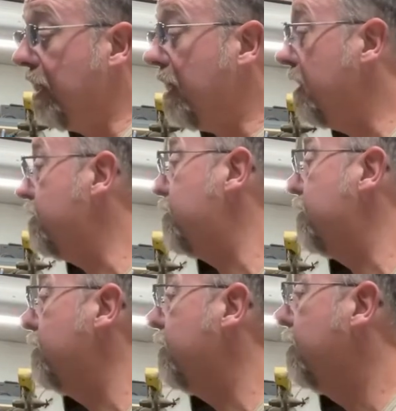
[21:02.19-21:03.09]
guys?
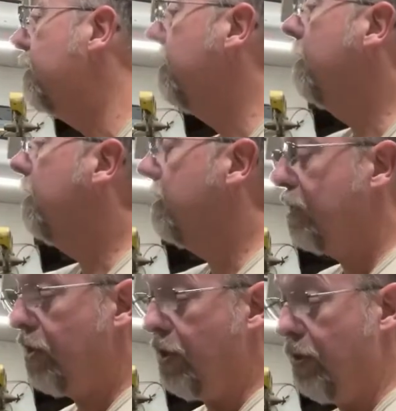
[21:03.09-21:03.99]

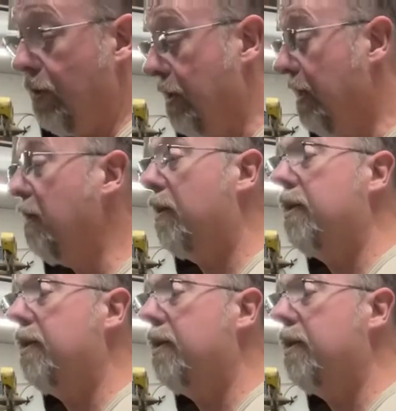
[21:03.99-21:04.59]
So anyway,